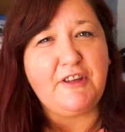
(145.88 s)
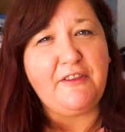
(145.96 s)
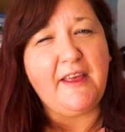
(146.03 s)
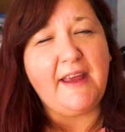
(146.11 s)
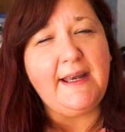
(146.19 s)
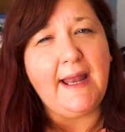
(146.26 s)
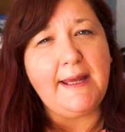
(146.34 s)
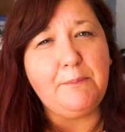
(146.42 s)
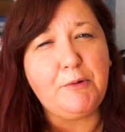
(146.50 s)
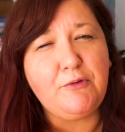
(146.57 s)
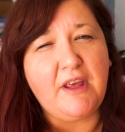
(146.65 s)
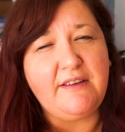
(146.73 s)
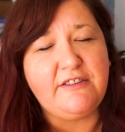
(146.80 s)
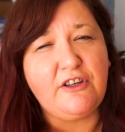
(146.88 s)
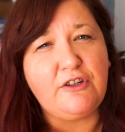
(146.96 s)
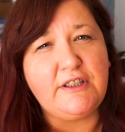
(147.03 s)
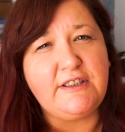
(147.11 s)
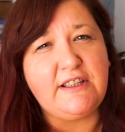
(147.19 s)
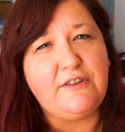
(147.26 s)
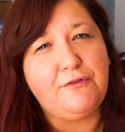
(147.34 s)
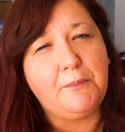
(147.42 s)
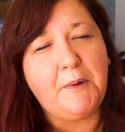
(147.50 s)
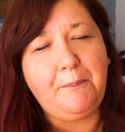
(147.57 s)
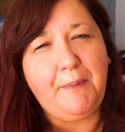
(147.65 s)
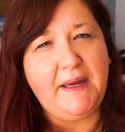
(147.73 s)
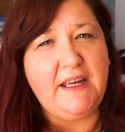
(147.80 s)
So they label their sizes from
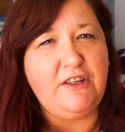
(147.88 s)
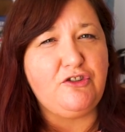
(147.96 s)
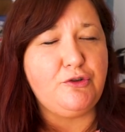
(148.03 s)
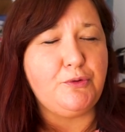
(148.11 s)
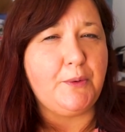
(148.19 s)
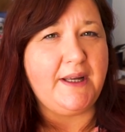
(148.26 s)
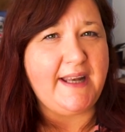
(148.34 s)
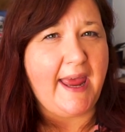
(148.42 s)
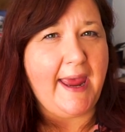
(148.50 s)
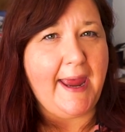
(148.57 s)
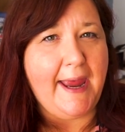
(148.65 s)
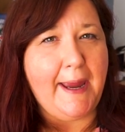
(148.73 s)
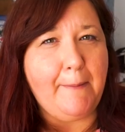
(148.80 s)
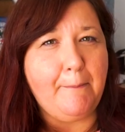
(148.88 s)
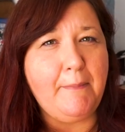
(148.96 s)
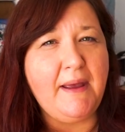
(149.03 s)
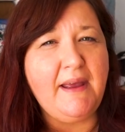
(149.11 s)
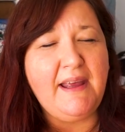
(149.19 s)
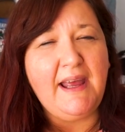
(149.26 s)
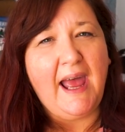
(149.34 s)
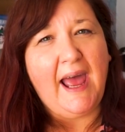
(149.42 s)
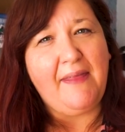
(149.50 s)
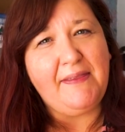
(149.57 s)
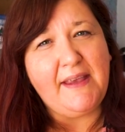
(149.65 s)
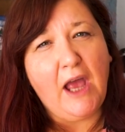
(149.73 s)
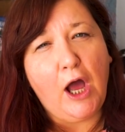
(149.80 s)
a B to an M
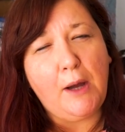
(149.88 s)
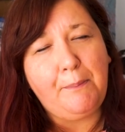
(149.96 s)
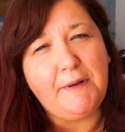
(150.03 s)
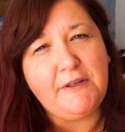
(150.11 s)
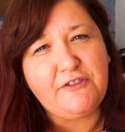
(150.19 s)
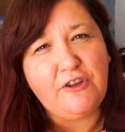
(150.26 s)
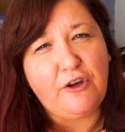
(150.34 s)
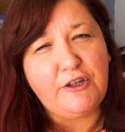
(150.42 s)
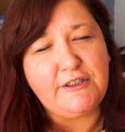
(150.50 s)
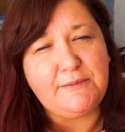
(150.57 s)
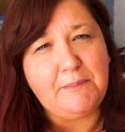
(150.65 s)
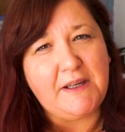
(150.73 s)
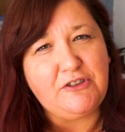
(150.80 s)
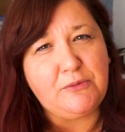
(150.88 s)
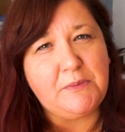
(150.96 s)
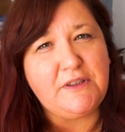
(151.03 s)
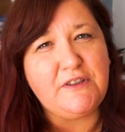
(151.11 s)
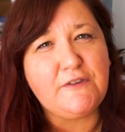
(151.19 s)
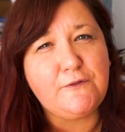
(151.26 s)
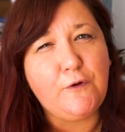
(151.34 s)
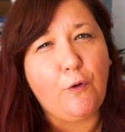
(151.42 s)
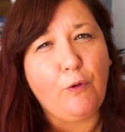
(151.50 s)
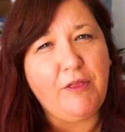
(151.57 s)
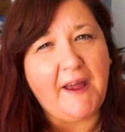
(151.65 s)
and the upper size measurements for